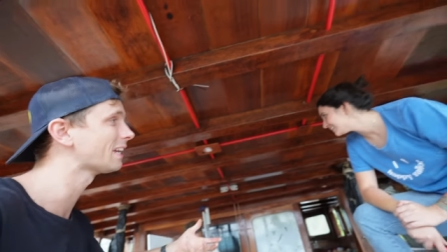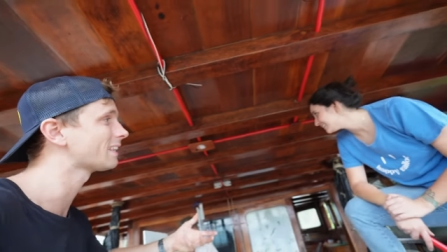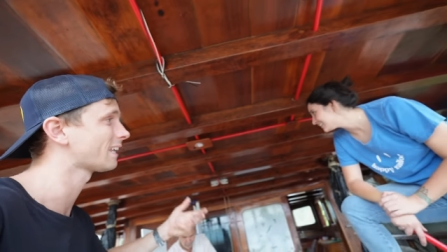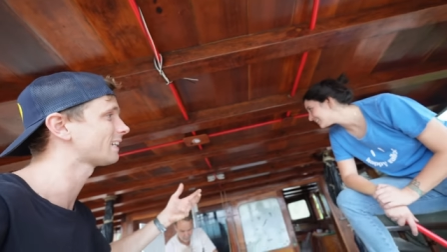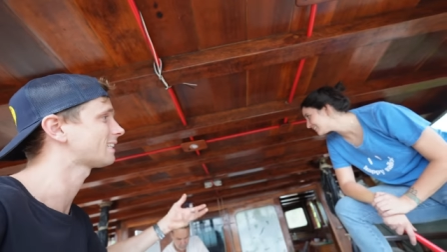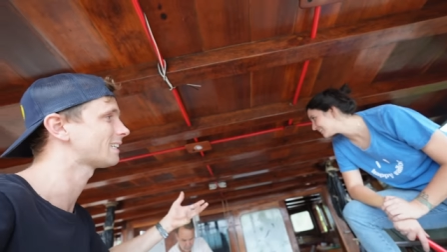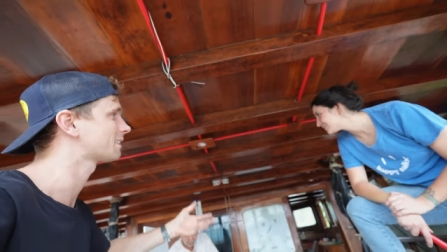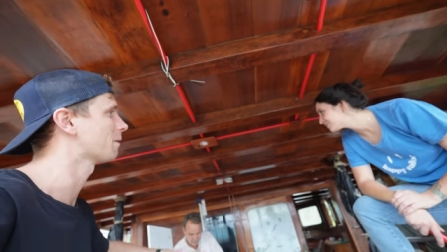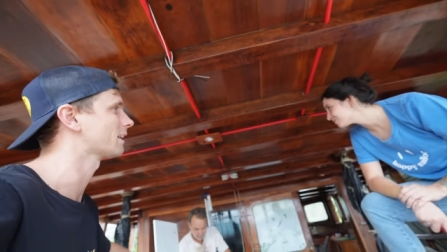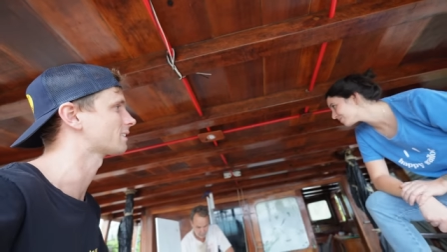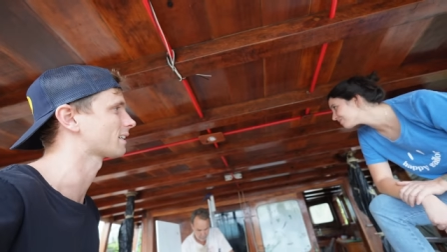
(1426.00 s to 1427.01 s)
this is
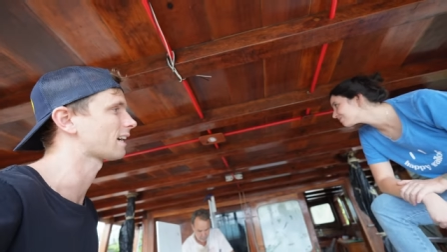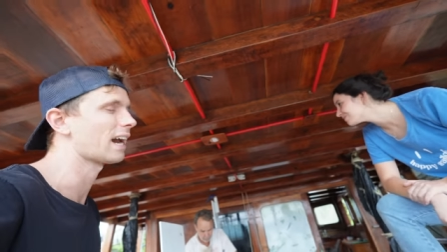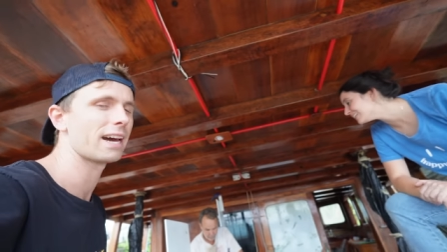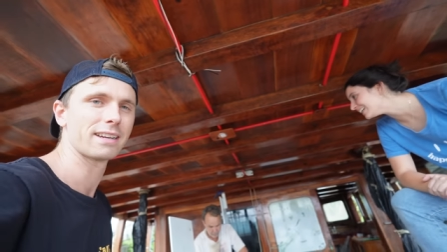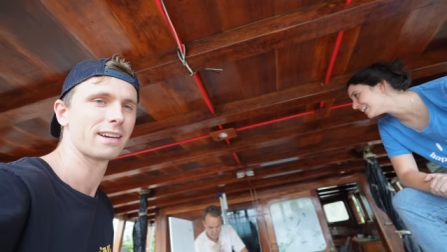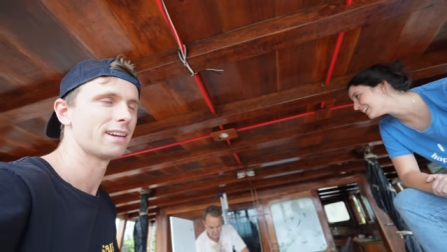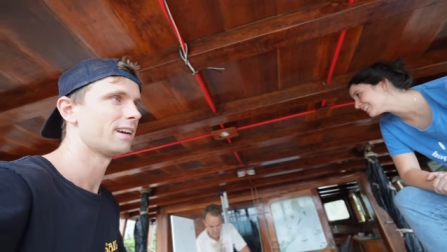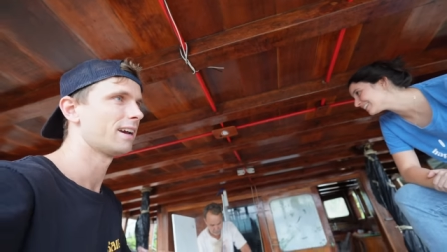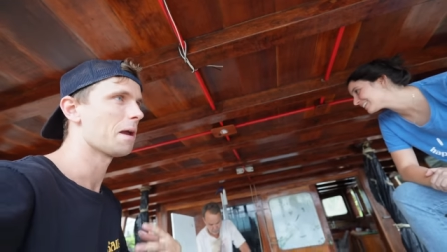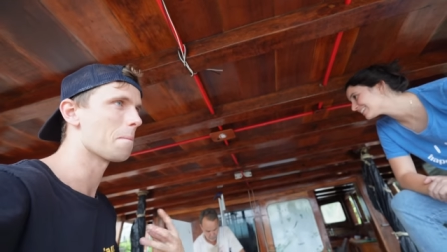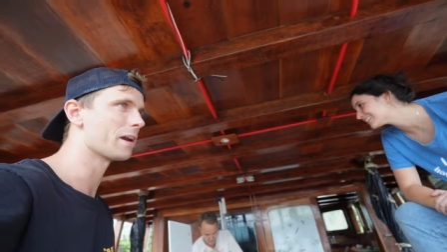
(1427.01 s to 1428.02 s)
amazing, and
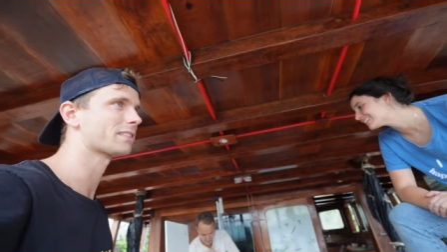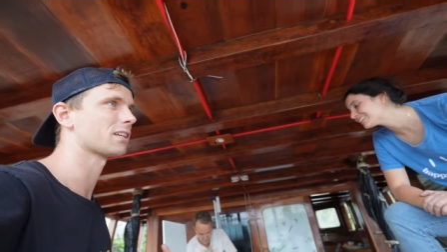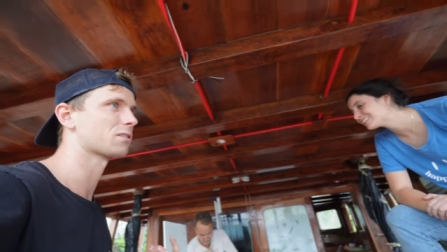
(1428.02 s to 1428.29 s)
it makes